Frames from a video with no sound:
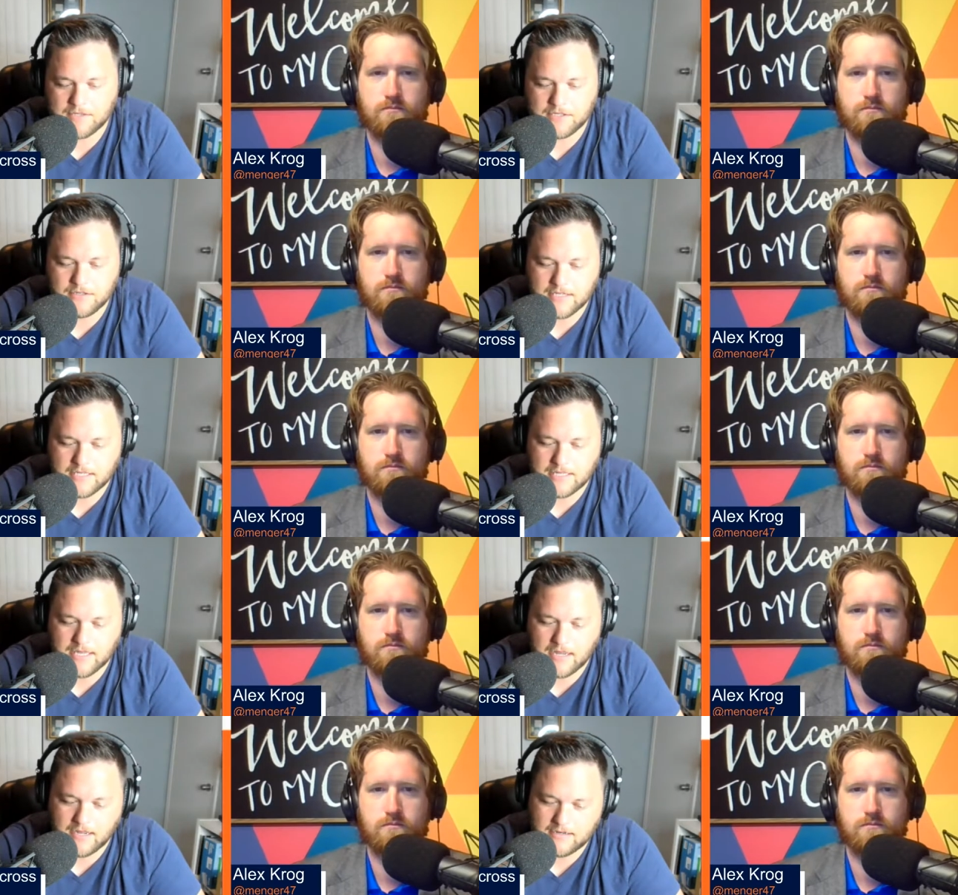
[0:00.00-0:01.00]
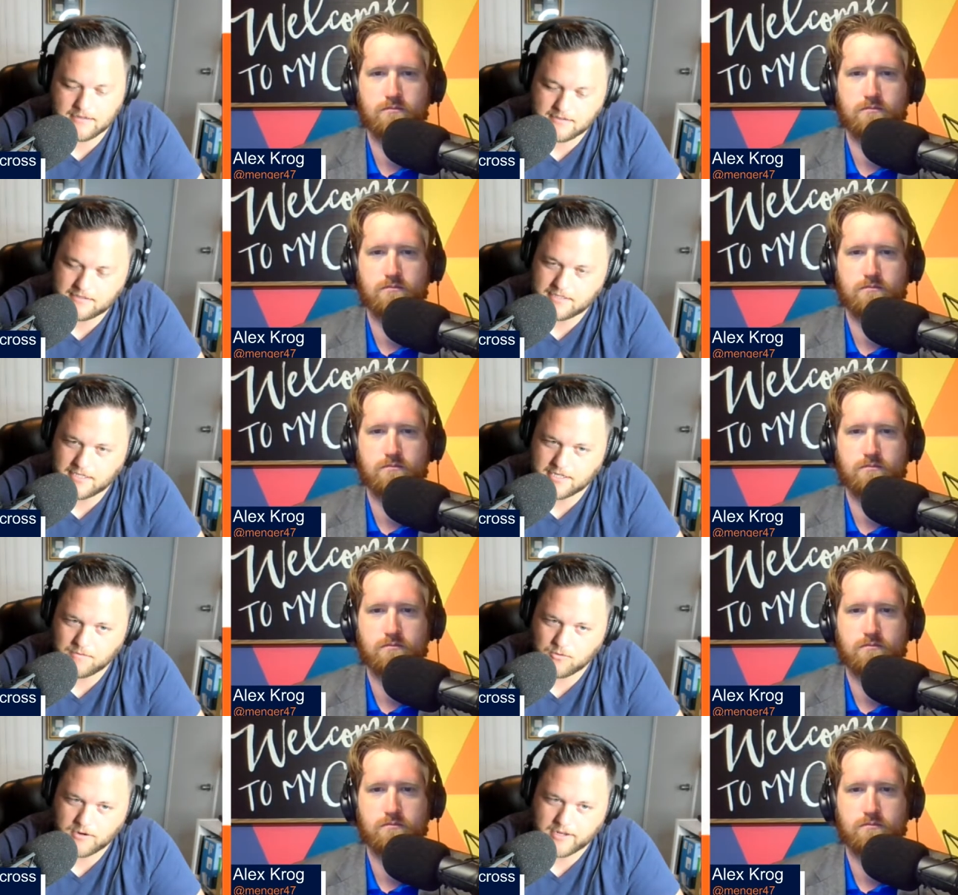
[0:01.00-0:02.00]
Speaker 1: do you think that DJ
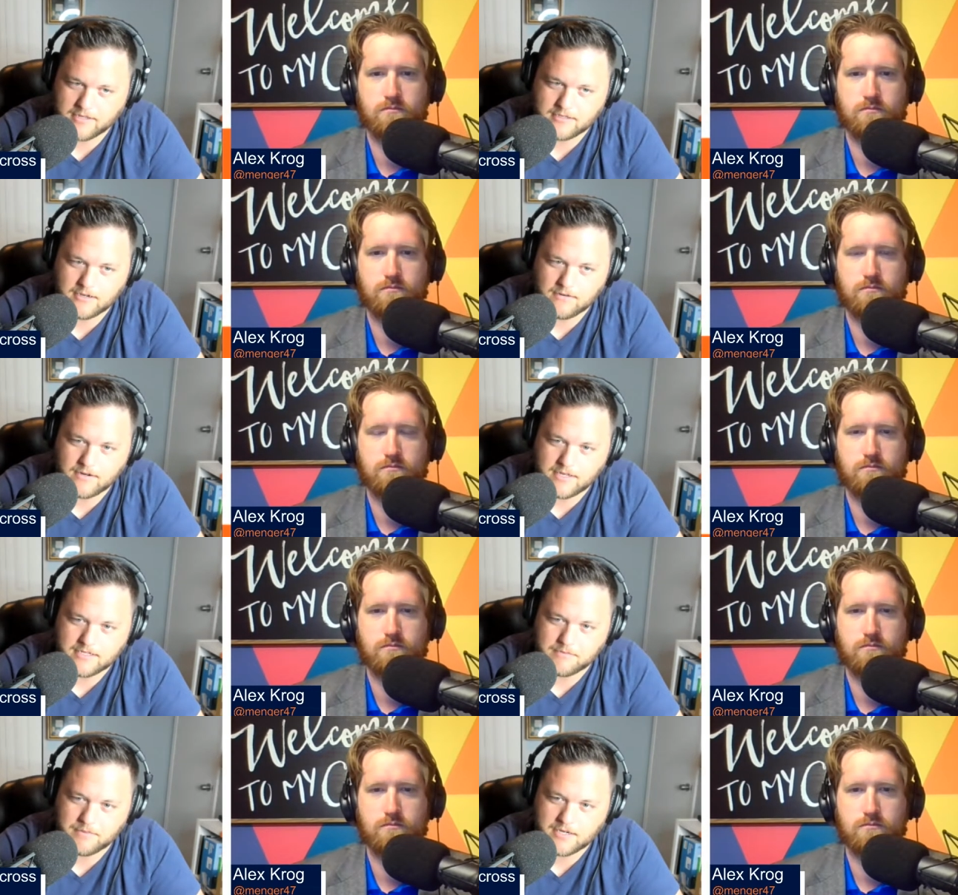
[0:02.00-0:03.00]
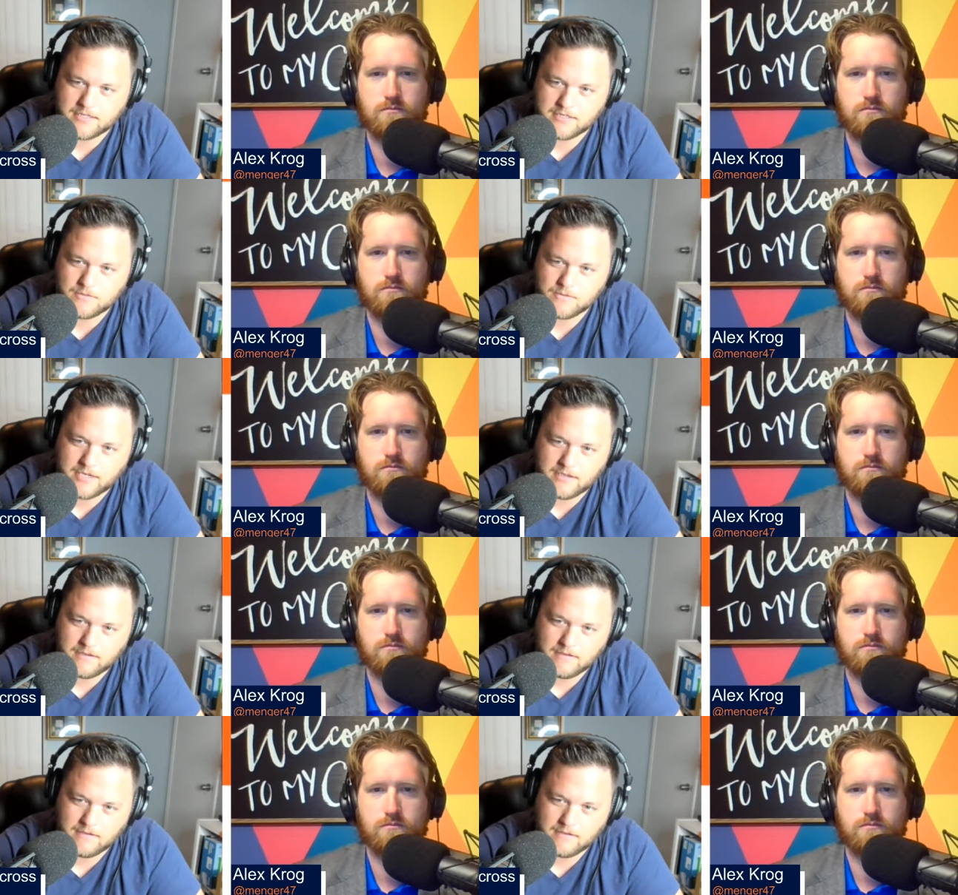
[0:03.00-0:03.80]
Moore gets it going against the Bucks this week?